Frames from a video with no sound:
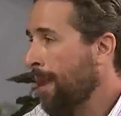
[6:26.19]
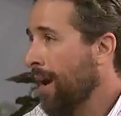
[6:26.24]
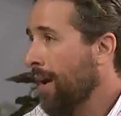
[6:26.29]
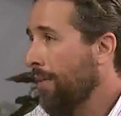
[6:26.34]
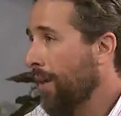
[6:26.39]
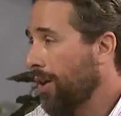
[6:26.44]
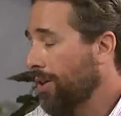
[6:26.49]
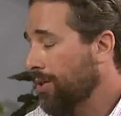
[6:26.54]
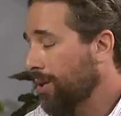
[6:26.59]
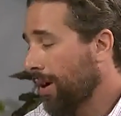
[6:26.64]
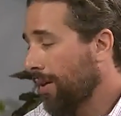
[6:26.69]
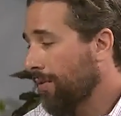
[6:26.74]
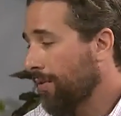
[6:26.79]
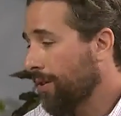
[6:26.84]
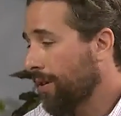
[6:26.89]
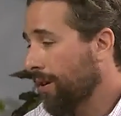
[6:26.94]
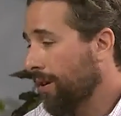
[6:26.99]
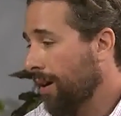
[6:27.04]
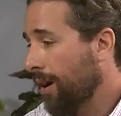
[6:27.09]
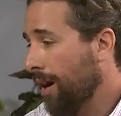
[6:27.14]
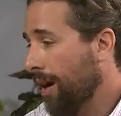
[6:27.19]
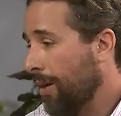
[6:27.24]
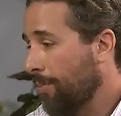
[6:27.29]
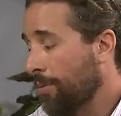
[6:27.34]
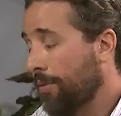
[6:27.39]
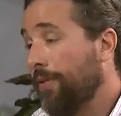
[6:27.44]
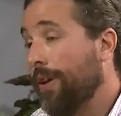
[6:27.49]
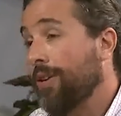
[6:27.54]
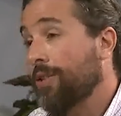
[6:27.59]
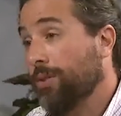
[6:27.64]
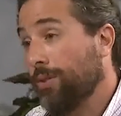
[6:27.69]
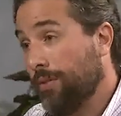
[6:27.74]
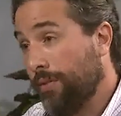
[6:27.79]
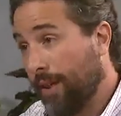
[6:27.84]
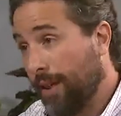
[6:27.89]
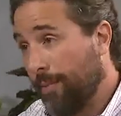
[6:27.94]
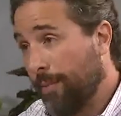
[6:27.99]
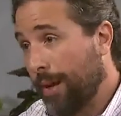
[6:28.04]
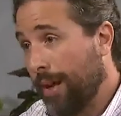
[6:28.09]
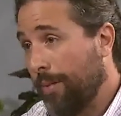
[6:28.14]
And they also offer uh, professional
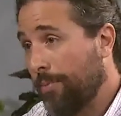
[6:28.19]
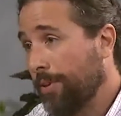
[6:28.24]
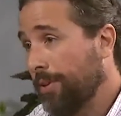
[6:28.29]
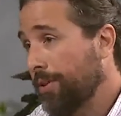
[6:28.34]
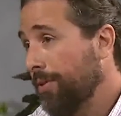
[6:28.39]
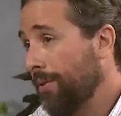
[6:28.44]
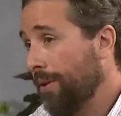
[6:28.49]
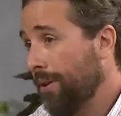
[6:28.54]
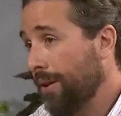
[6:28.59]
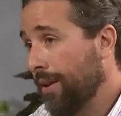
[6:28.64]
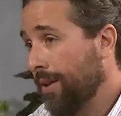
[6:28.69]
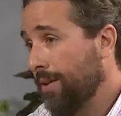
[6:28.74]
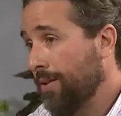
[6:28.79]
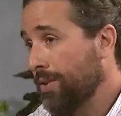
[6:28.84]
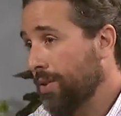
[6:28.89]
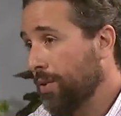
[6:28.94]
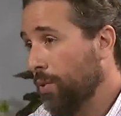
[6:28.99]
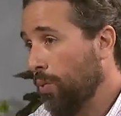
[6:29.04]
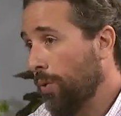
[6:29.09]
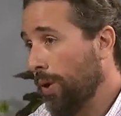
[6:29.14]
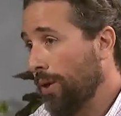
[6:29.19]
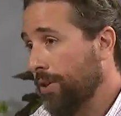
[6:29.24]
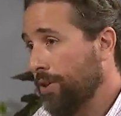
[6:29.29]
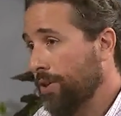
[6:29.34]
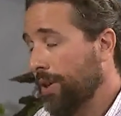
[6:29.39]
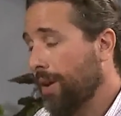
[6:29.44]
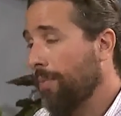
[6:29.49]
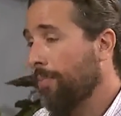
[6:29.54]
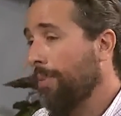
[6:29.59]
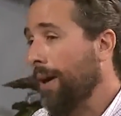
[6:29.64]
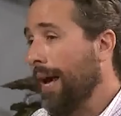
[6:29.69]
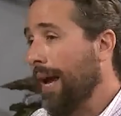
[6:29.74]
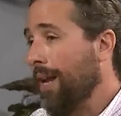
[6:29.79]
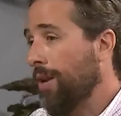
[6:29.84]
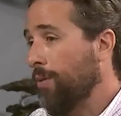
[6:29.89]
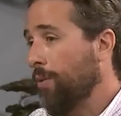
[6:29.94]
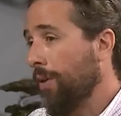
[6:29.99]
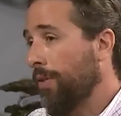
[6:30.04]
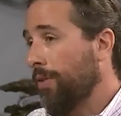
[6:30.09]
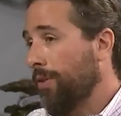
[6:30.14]
development opportunities, which
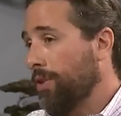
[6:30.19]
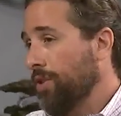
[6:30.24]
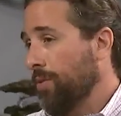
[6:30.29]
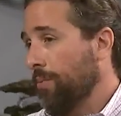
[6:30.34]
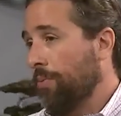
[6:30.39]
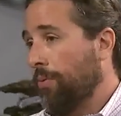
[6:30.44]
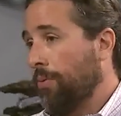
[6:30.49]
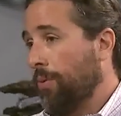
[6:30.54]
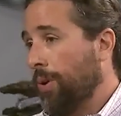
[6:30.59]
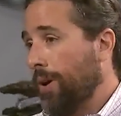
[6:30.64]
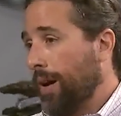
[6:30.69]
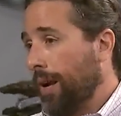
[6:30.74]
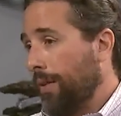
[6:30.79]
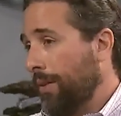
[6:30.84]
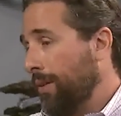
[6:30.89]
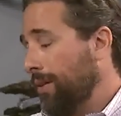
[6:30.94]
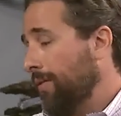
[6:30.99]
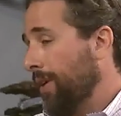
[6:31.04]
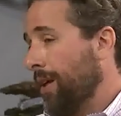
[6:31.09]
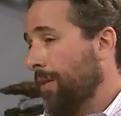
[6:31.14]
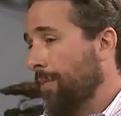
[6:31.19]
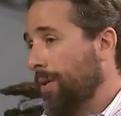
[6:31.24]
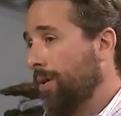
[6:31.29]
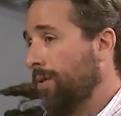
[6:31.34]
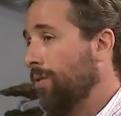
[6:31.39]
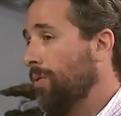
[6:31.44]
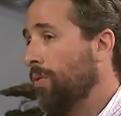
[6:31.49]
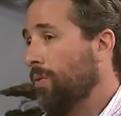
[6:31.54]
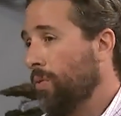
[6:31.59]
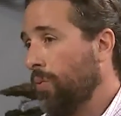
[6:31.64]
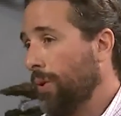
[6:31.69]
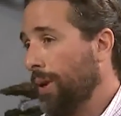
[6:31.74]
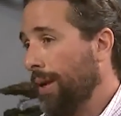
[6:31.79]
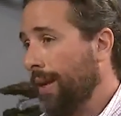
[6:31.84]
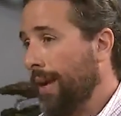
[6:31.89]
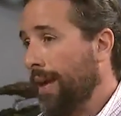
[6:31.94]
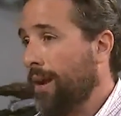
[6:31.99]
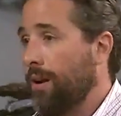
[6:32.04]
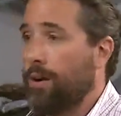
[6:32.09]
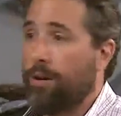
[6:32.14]
combined with the support and the development we
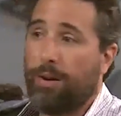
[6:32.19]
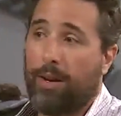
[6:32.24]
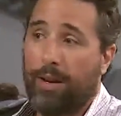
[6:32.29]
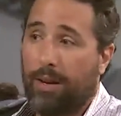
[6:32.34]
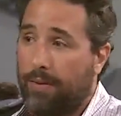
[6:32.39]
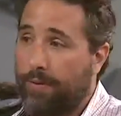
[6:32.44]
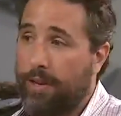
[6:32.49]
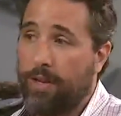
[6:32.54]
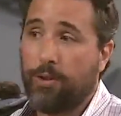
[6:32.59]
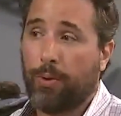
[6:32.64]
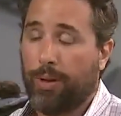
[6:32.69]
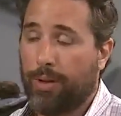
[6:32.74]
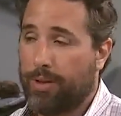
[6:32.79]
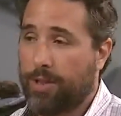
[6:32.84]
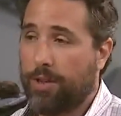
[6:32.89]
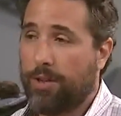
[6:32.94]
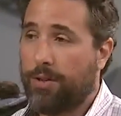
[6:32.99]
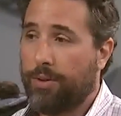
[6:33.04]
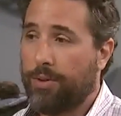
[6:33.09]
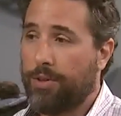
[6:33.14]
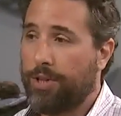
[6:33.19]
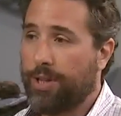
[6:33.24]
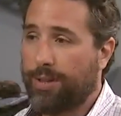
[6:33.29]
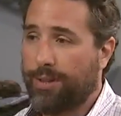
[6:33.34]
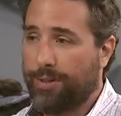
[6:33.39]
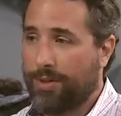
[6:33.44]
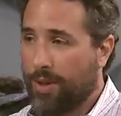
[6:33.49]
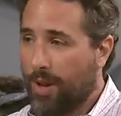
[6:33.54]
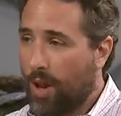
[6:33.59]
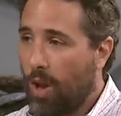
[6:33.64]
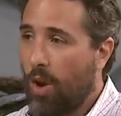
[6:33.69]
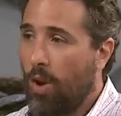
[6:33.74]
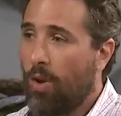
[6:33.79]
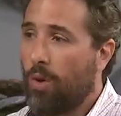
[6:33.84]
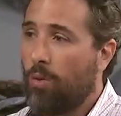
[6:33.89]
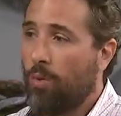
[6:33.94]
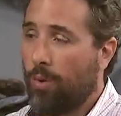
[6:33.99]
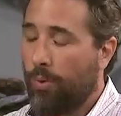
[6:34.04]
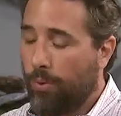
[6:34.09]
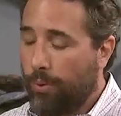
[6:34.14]
get at our individual institutions,
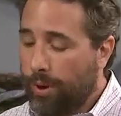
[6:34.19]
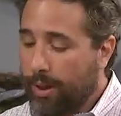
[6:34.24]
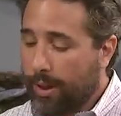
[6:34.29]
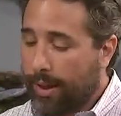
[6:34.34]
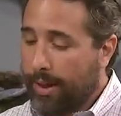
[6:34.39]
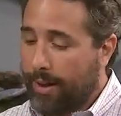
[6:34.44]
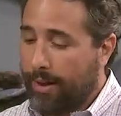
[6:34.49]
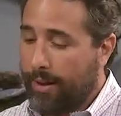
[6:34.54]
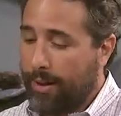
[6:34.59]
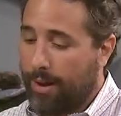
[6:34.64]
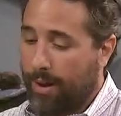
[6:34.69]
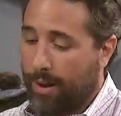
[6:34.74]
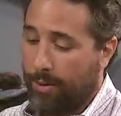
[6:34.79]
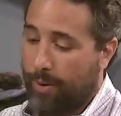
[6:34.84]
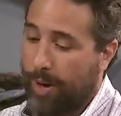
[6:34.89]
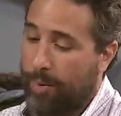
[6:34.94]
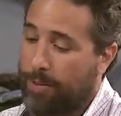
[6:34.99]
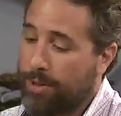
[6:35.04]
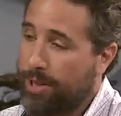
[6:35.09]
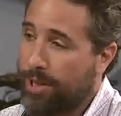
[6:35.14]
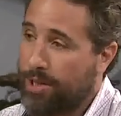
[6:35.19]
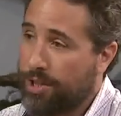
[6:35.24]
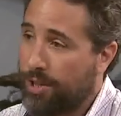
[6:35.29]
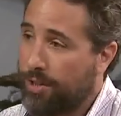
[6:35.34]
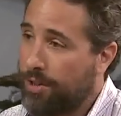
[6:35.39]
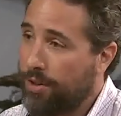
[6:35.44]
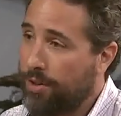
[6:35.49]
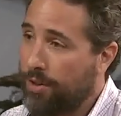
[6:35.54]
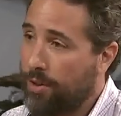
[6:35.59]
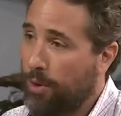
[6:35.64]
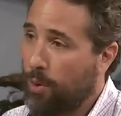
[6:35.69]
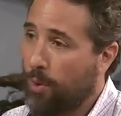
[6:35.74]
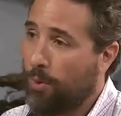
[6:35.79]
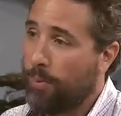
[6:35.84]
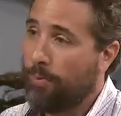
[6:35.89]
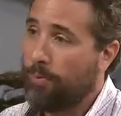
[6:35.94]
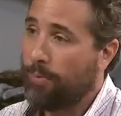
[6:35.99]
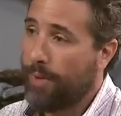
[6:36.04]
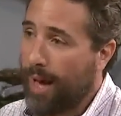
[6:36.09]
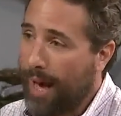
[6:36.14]
we're really in a, a great position to do
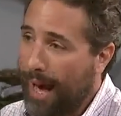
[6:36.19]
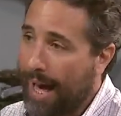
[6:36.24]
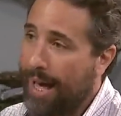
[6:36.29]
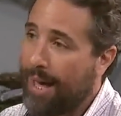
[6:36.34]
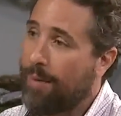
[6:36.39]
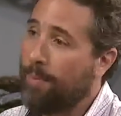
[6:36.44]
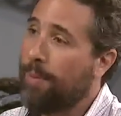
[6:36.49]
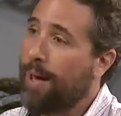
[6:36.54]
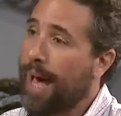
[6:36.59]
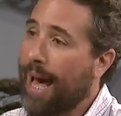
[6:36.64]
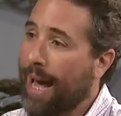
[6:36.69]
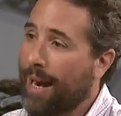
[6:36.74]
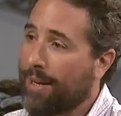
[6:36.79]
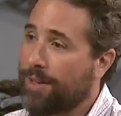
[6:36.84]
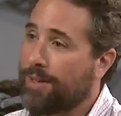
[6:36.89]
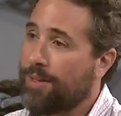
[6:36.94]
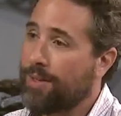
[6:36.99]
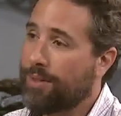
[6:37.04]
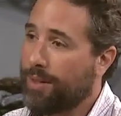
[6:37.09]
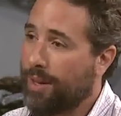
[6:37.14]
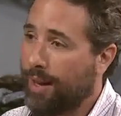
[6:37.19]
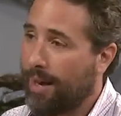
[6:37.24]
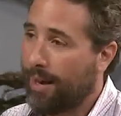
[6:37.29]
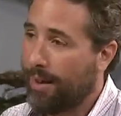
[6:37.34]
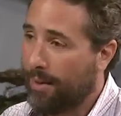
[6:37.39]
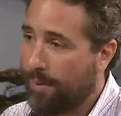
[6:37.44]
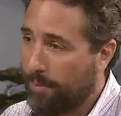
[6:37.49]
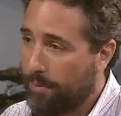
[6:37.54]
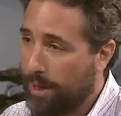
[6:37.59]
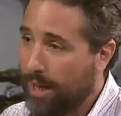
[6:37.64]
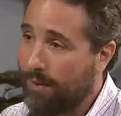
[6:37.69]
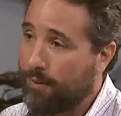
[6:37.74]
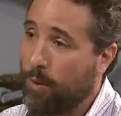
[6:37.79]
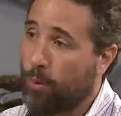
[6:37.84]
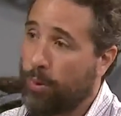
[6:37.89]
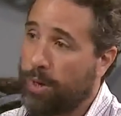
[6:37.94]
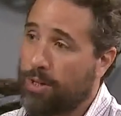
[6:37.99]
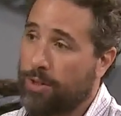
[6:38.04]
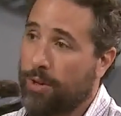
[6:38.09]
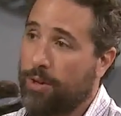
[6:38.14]
high impact, uh, meaningful
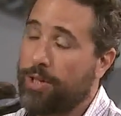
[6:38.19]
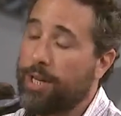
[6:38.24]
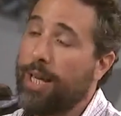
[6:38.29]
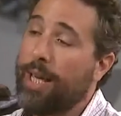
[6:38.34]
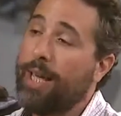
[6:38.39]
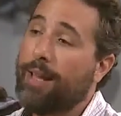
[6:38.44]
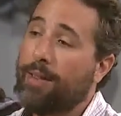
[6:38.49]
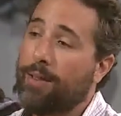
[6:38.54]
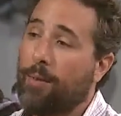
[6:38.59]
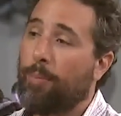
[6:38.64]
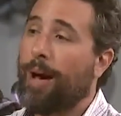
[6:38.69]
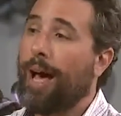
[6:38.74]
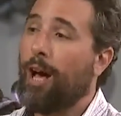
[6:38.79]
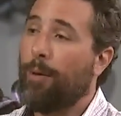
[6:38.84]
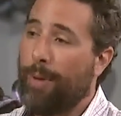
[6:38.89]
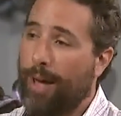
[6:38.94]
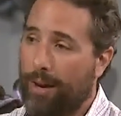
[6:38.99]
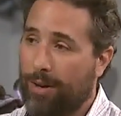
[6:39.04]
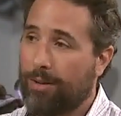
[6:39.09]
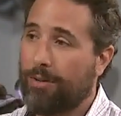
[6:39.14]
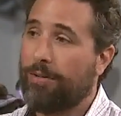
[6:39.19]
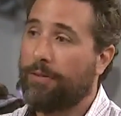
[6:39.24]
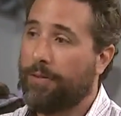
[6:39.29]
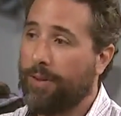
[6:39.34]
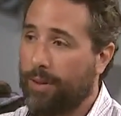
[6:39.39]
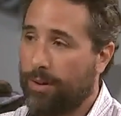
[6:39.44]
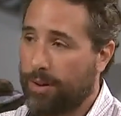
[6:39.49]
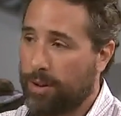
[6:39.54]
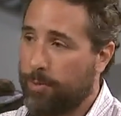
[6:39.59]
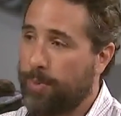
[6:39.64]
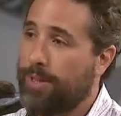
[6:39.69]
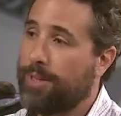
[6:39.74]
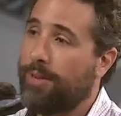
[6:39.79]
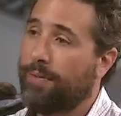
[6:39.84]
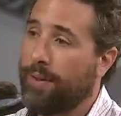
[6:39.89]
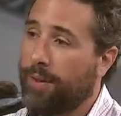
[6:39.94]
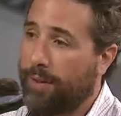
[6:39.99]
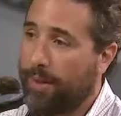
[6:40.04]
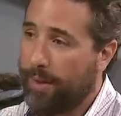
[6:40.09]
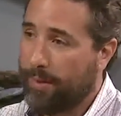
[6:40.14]
research in the biomedical field
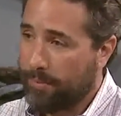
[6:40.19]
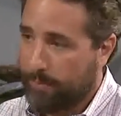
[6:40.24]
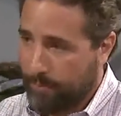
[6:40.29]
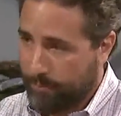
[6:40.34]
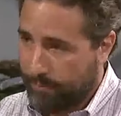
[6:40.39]
specifically.